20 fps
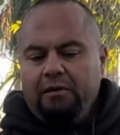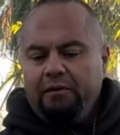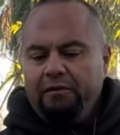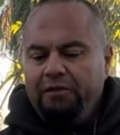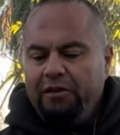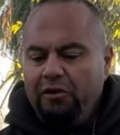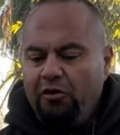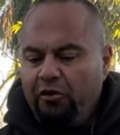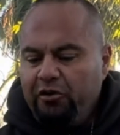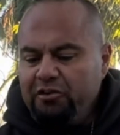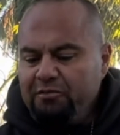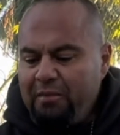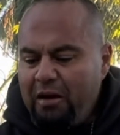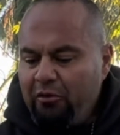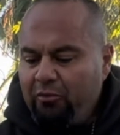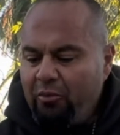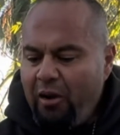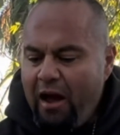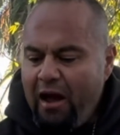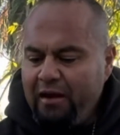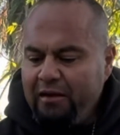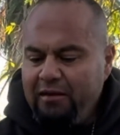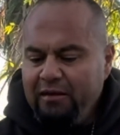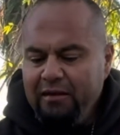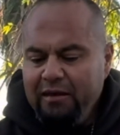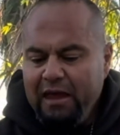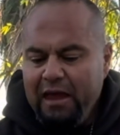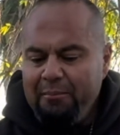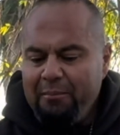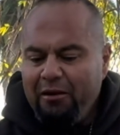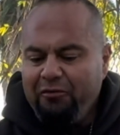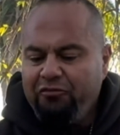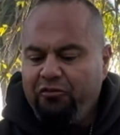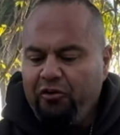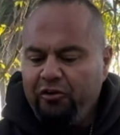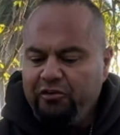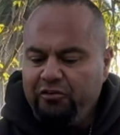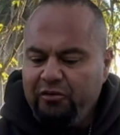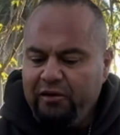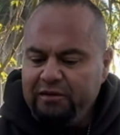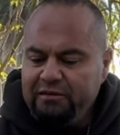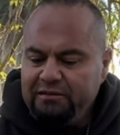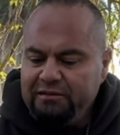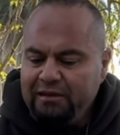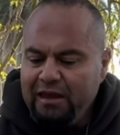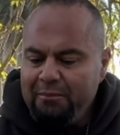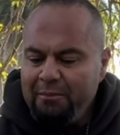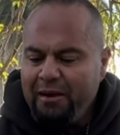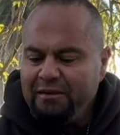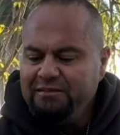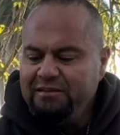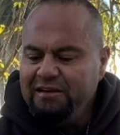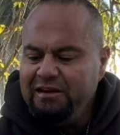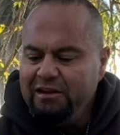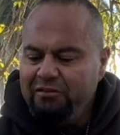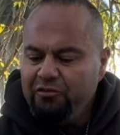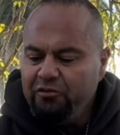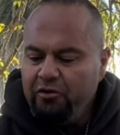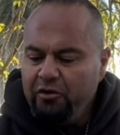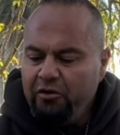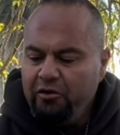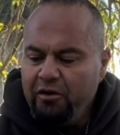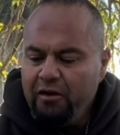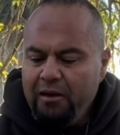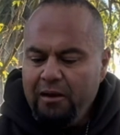The Lord is my rock and my fortress and my deliverer,